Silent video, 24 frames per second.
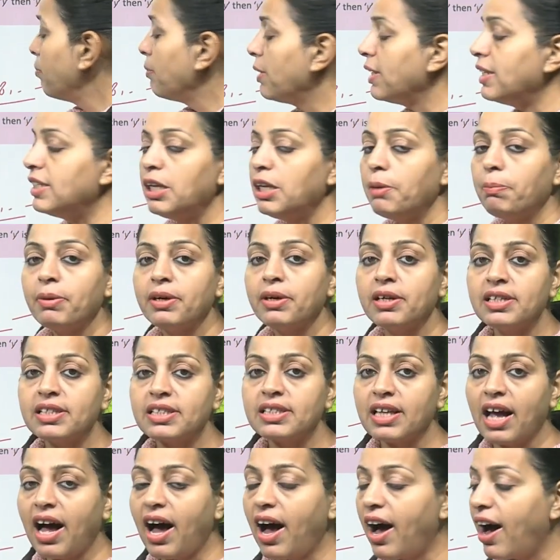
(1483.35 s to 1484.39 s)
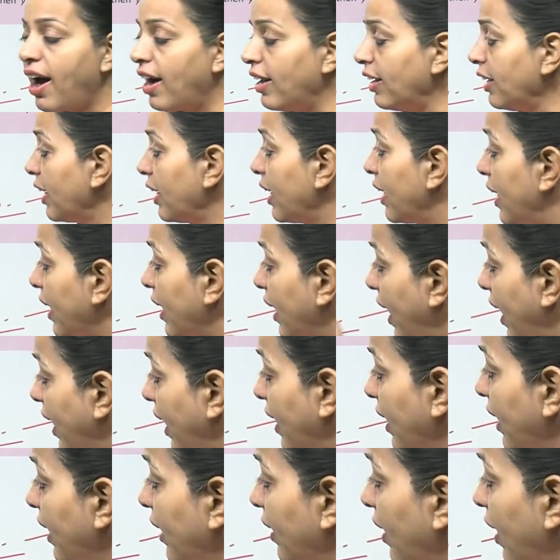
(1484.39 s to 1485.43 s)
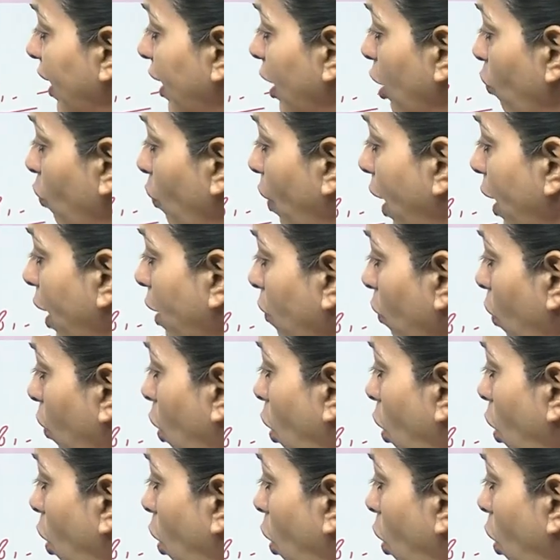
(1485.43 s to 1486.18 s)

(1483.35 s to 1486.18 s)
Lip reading: multiples are greater than 12